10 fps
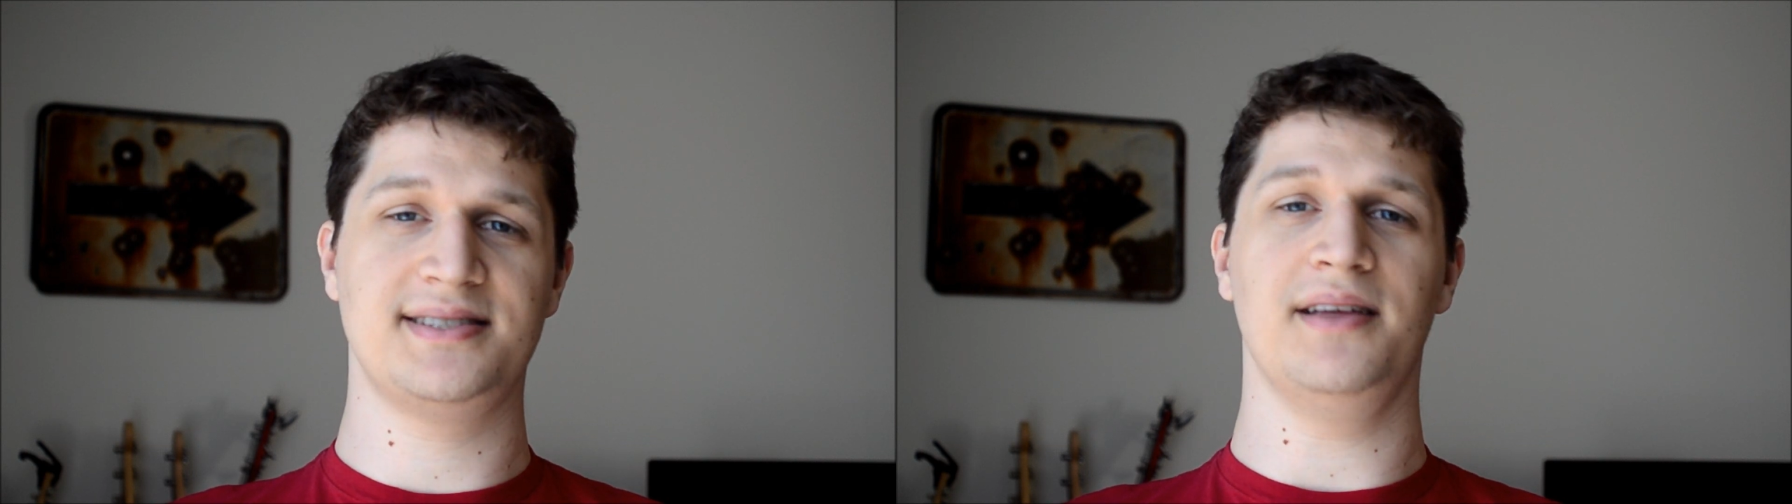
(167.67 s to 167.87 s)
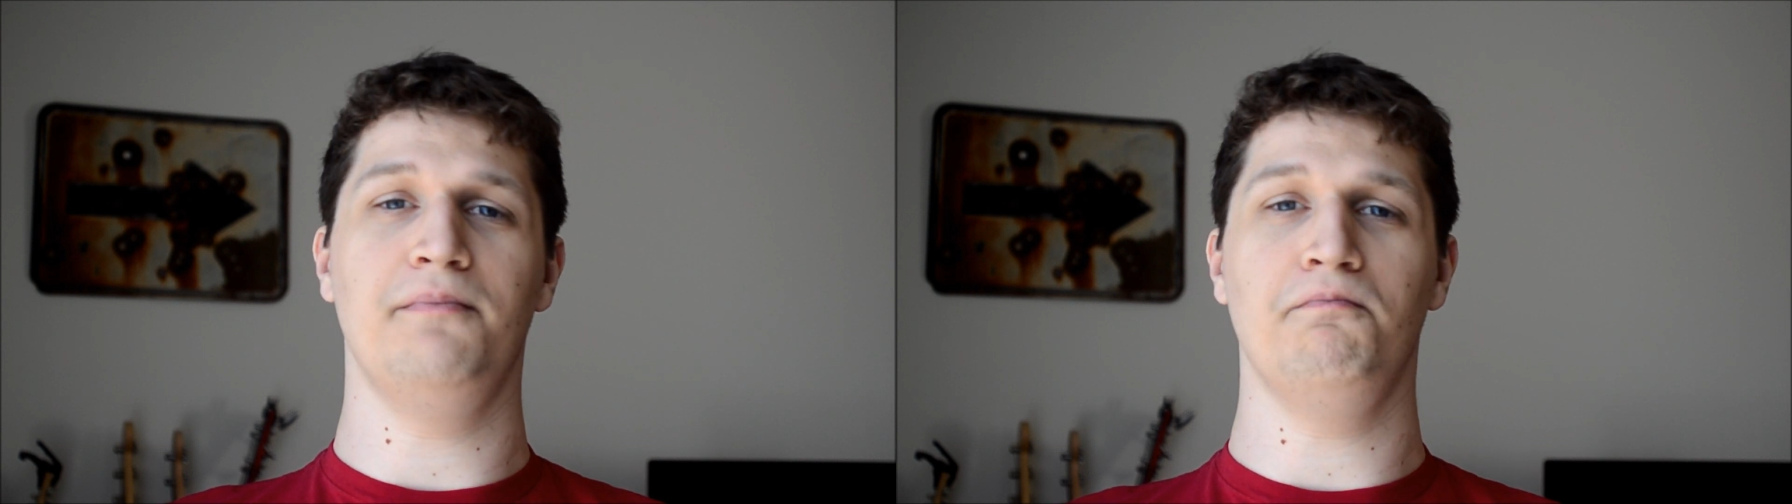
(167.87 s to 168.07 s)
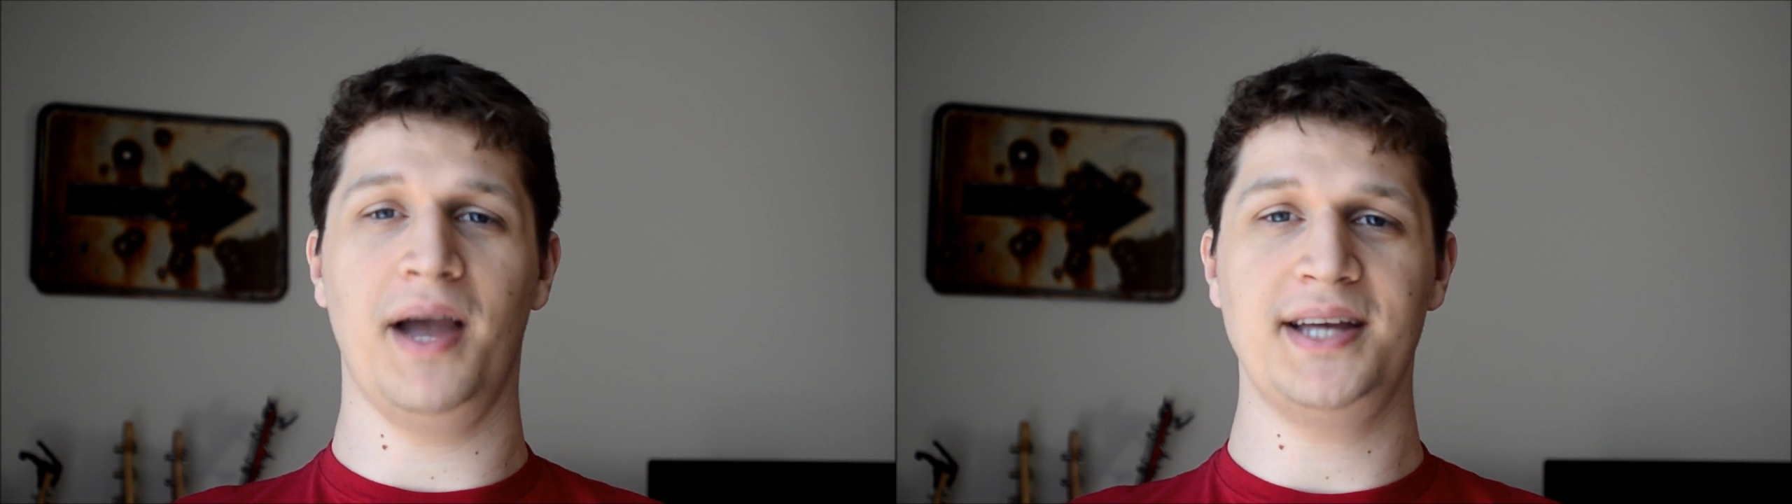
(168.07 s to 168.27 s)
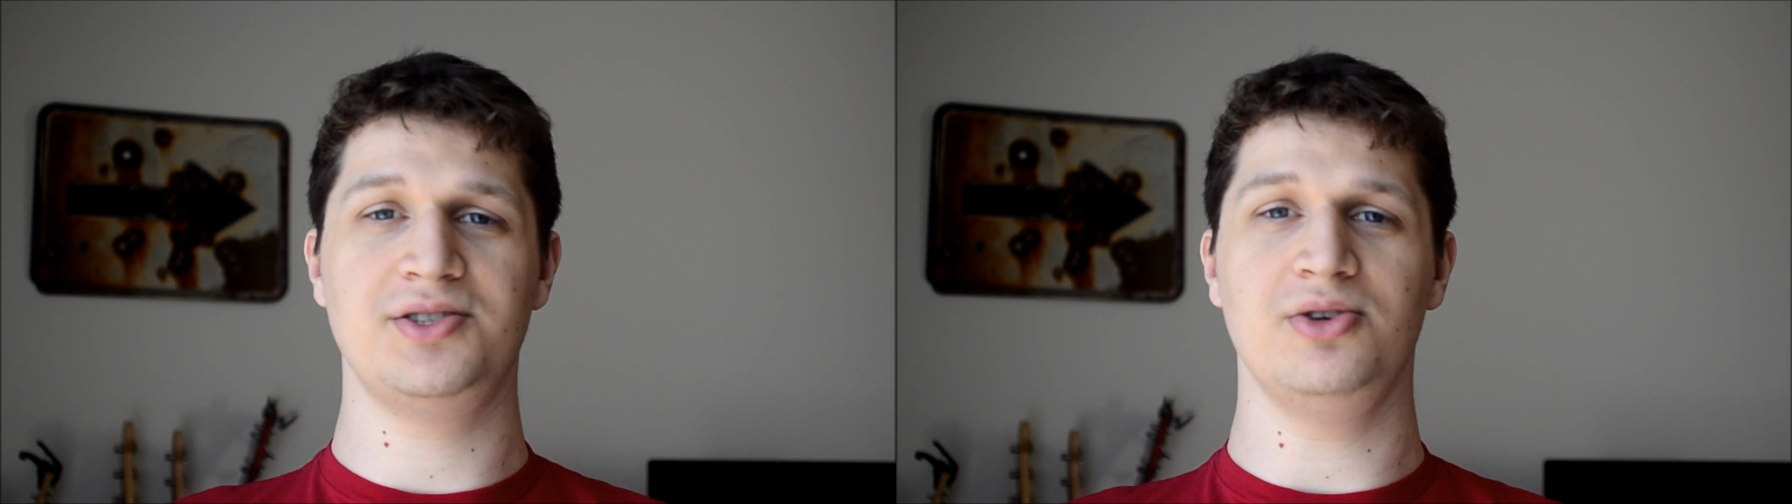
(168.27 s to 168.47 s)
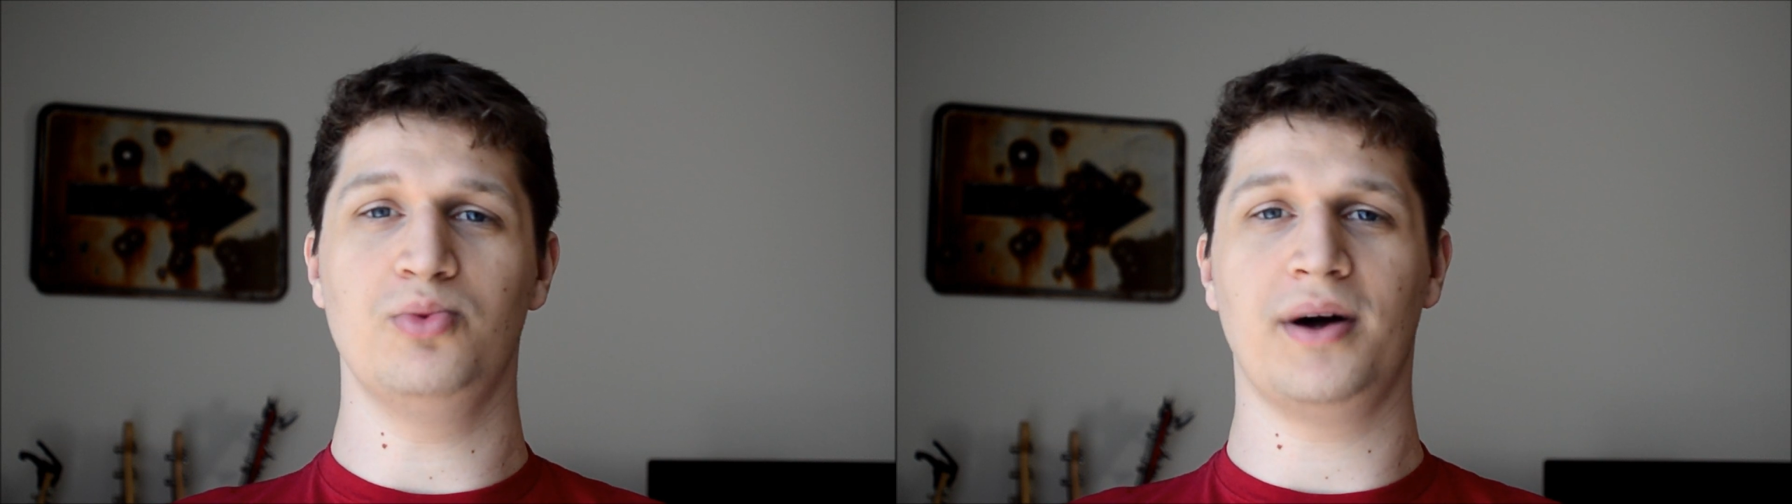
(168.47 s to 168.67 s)
that makes
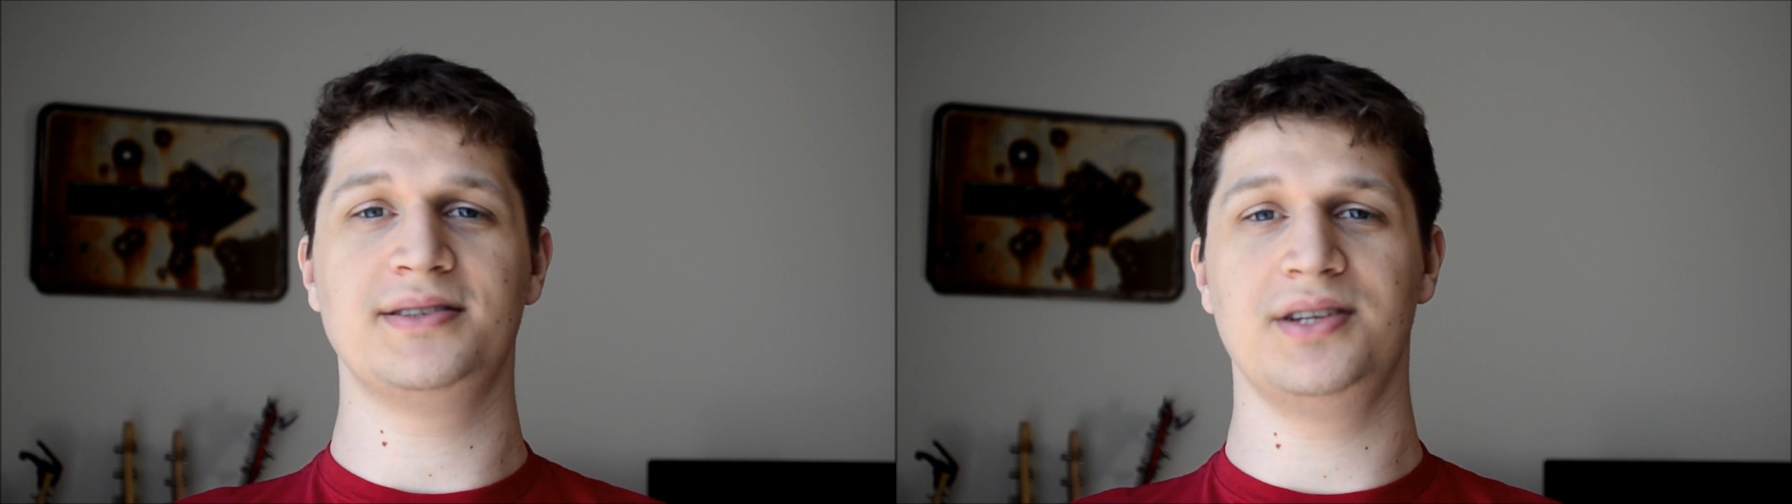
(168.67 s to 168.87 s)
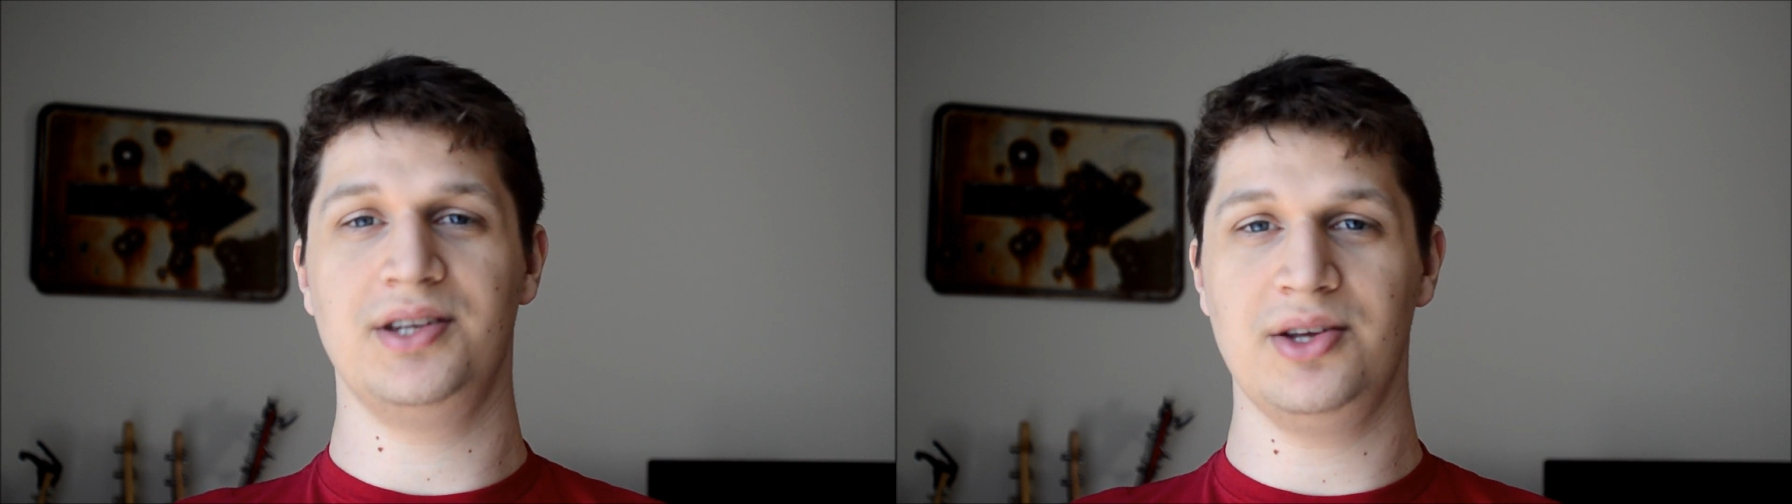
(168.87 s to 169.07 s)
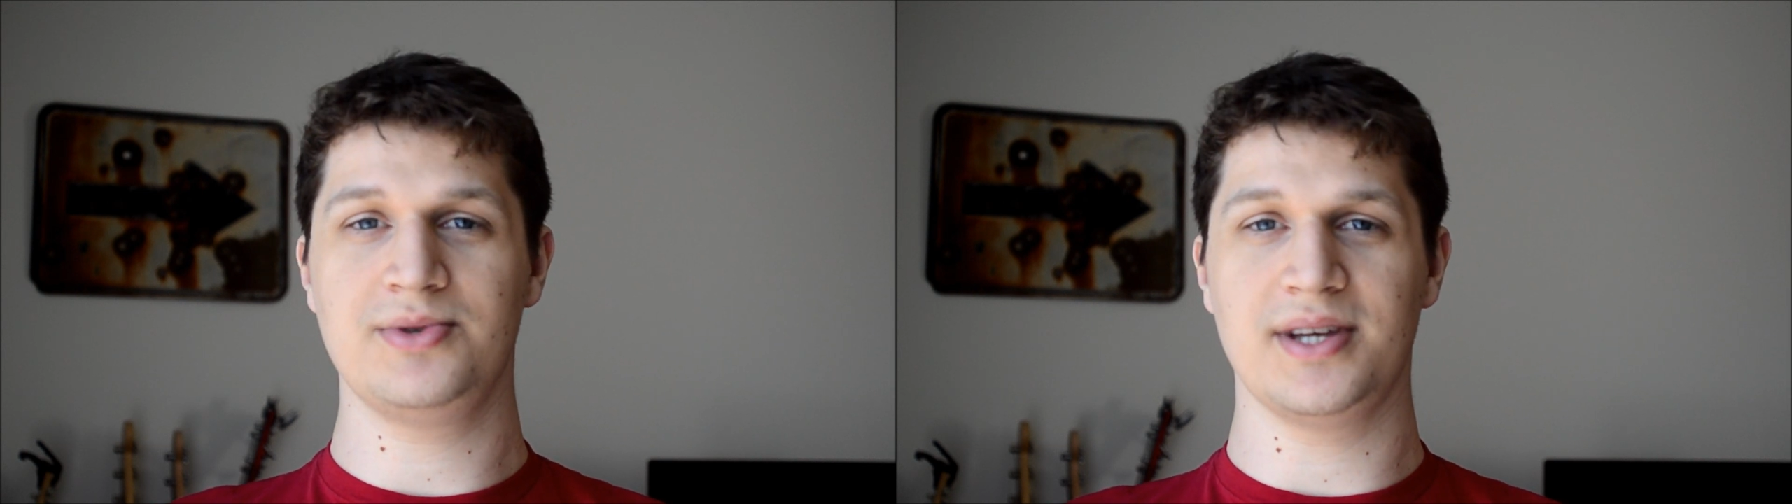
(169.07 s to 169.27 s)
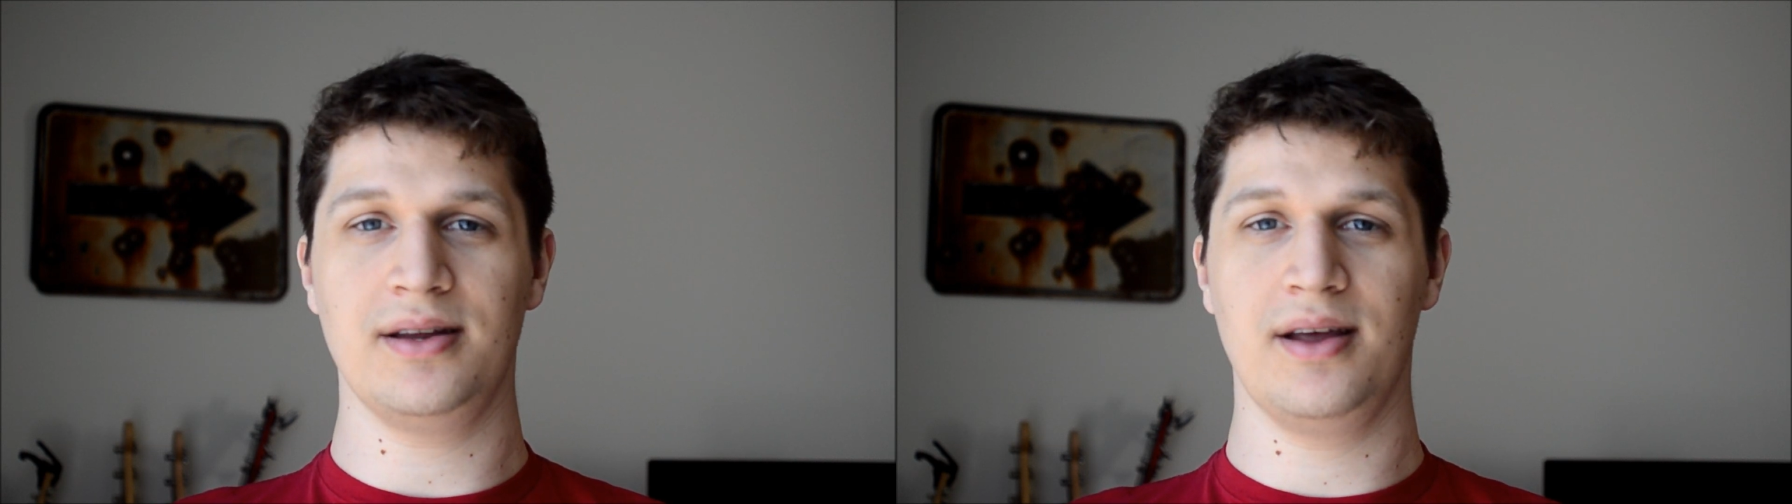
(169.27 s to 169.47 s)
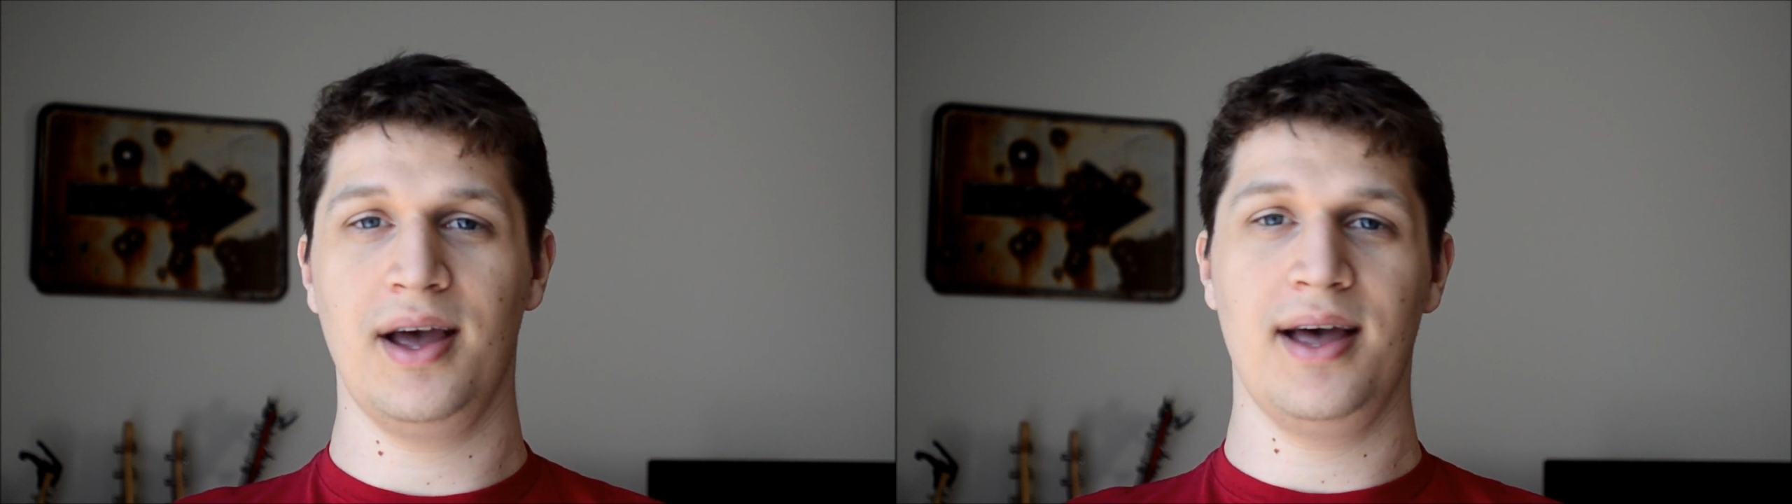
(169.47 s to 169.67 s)
you want to use it,